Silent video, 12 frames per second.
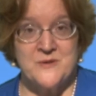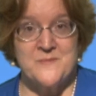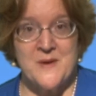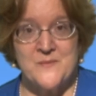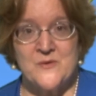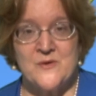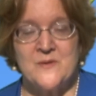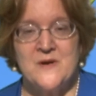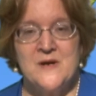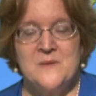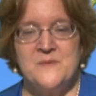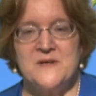remember,
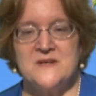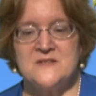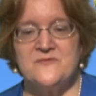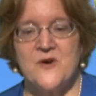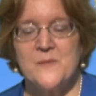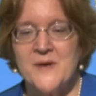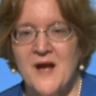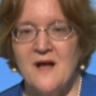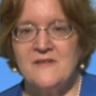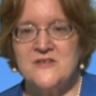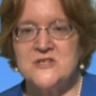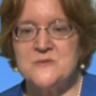because
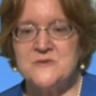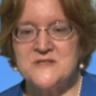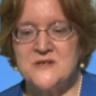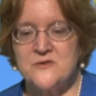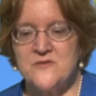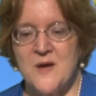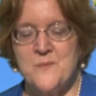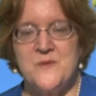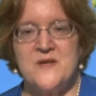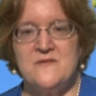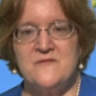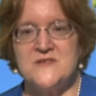pharmacology was under that
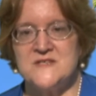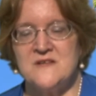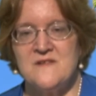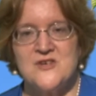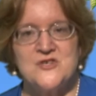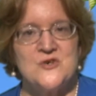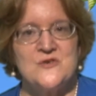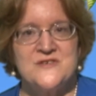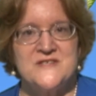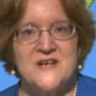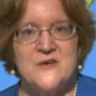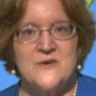big physiological
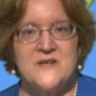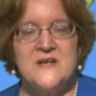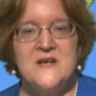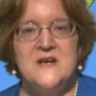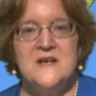integrity,